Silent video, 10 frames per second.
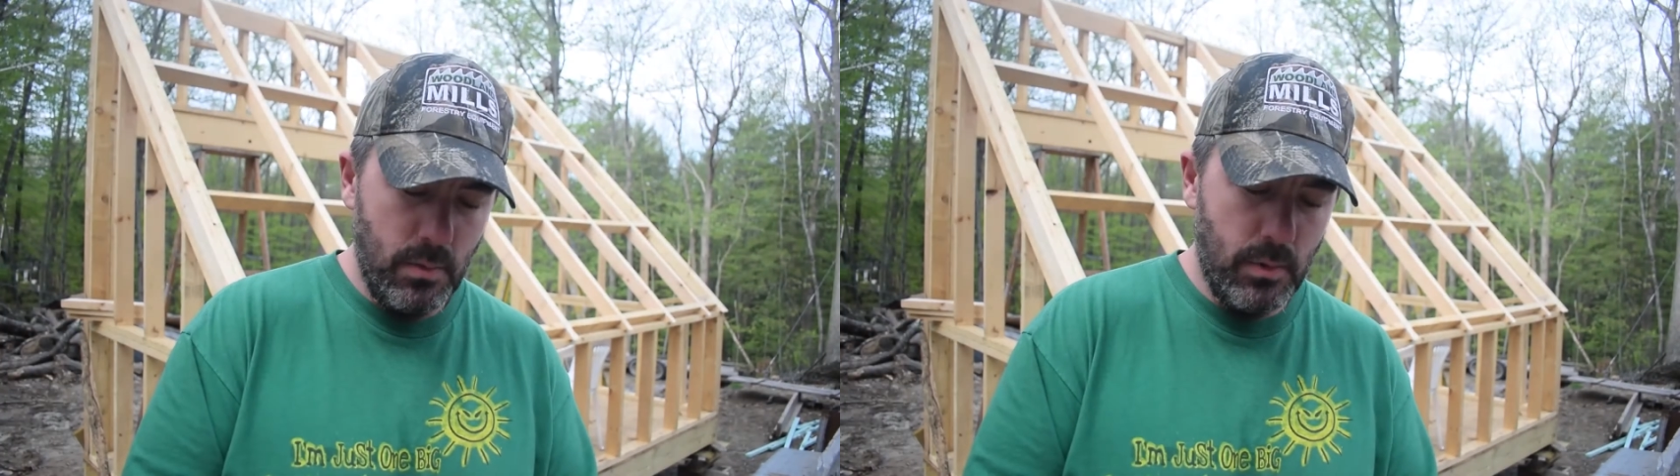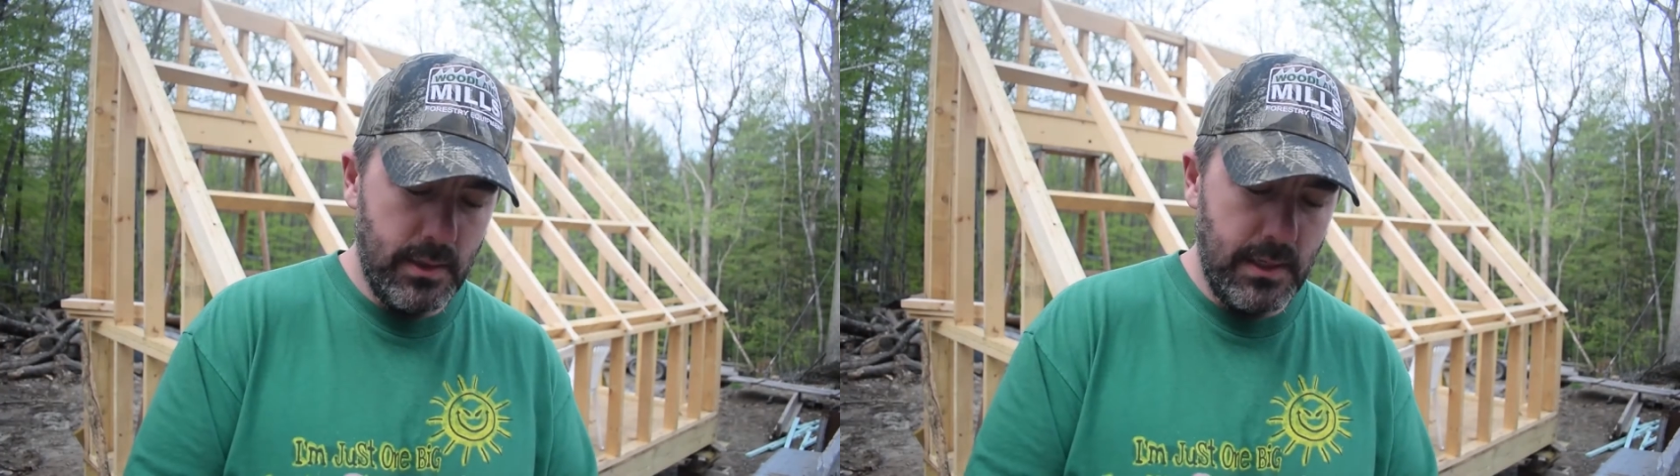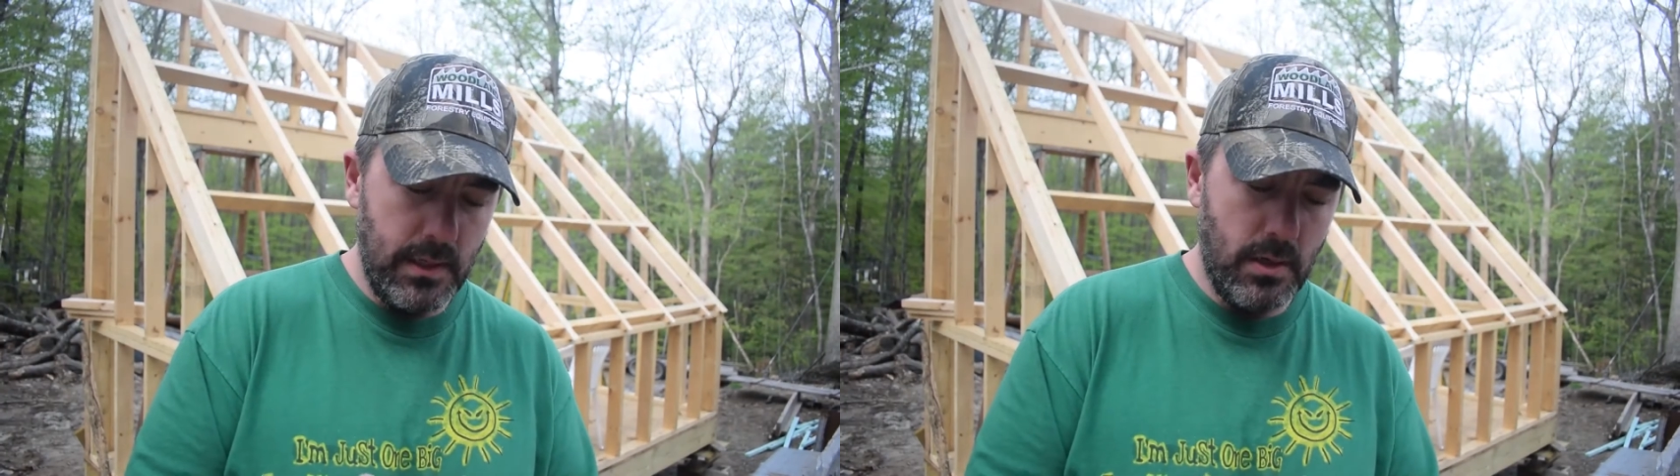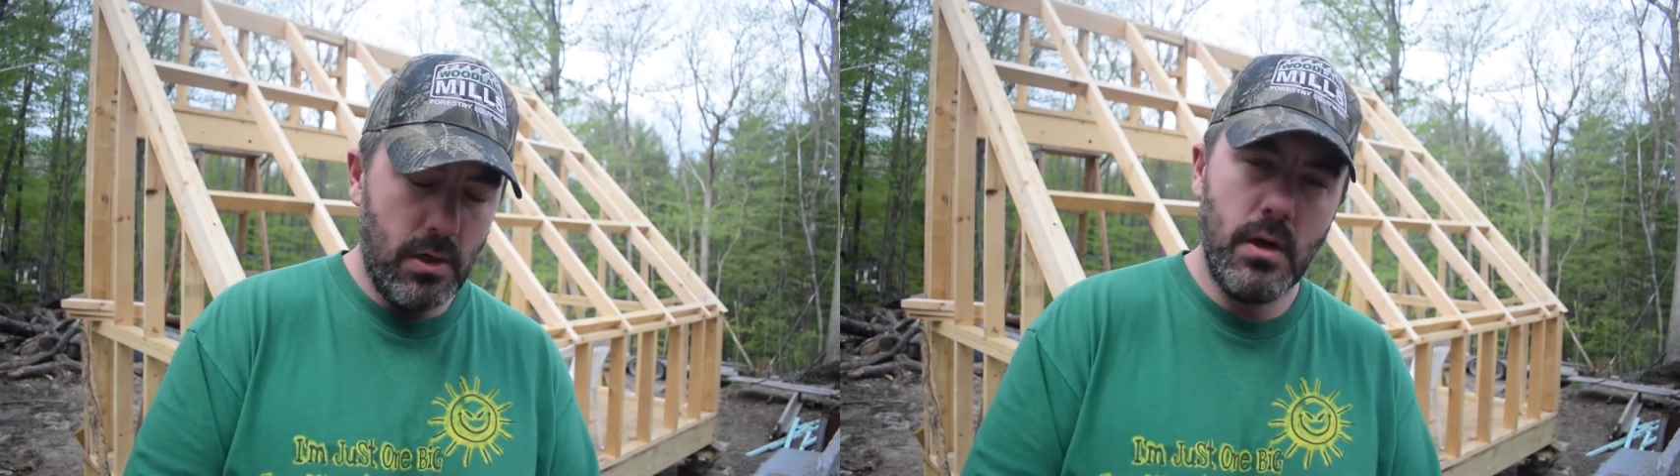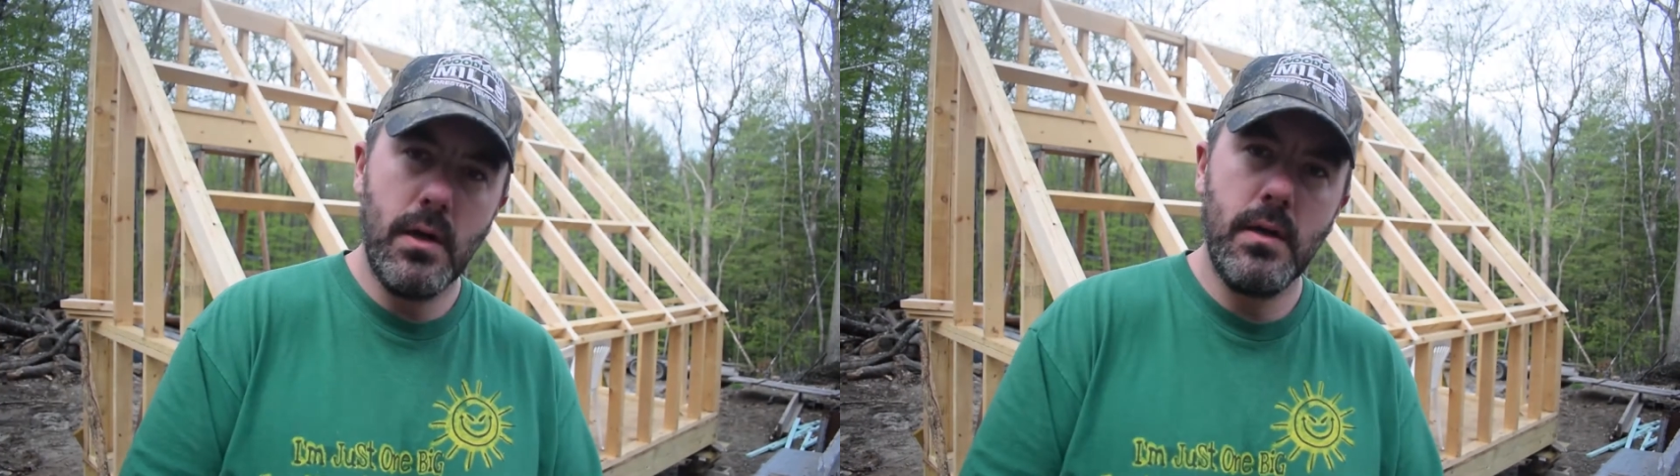working
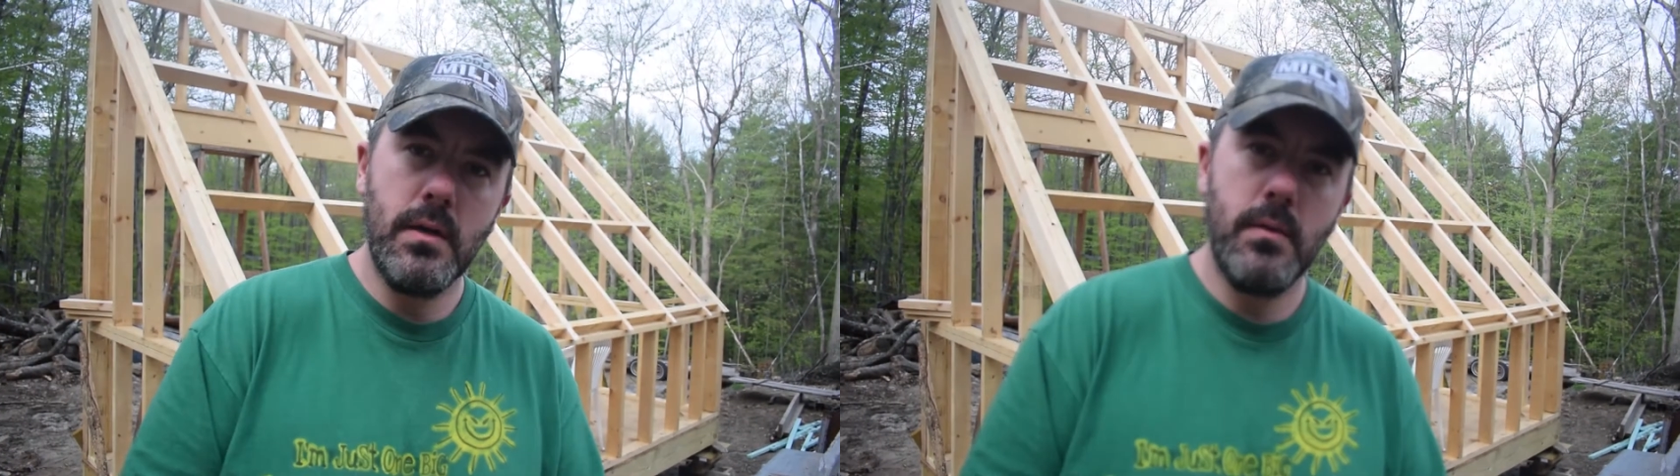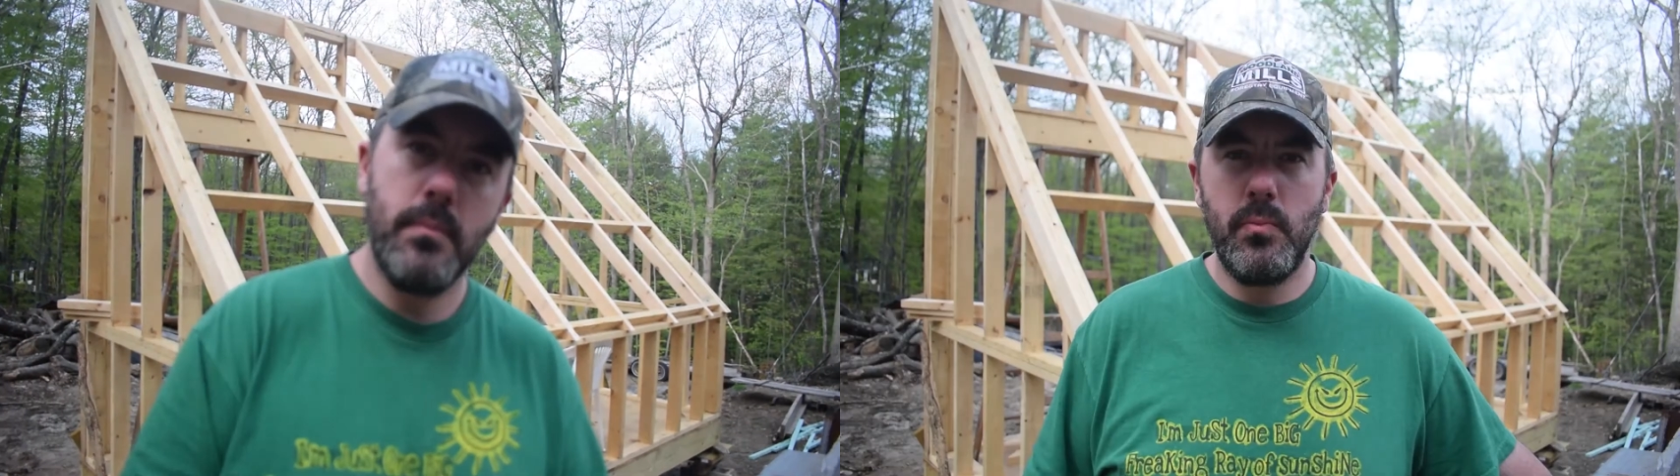on